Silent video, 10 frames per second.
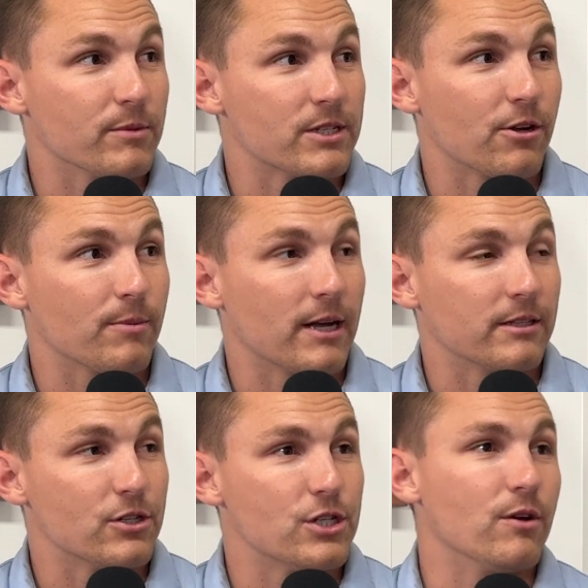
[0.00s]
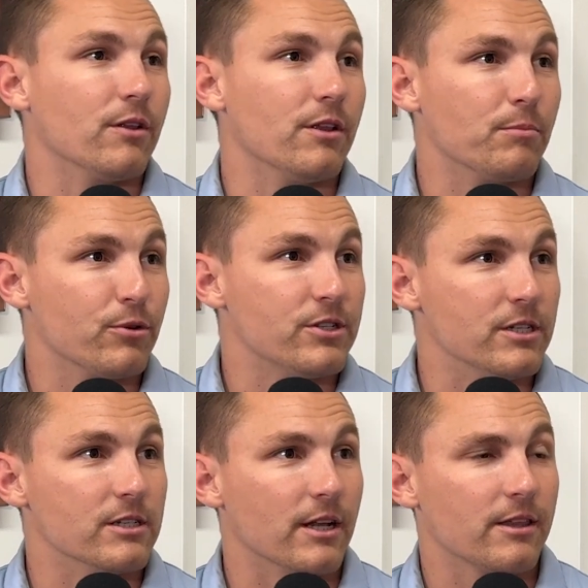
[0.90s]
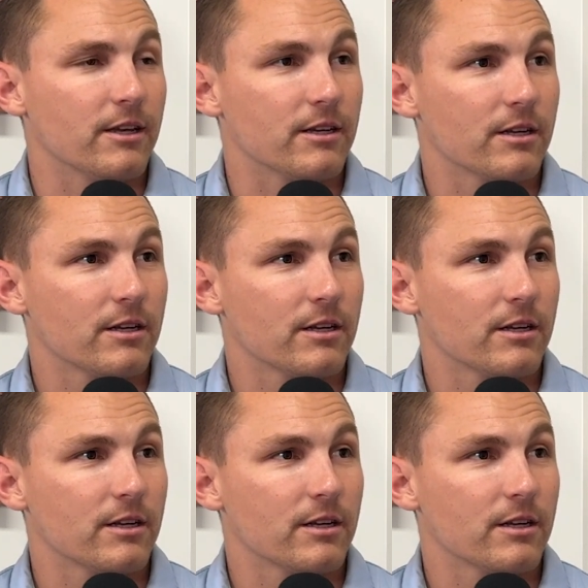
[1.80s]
a center back this year other than preseason, I think.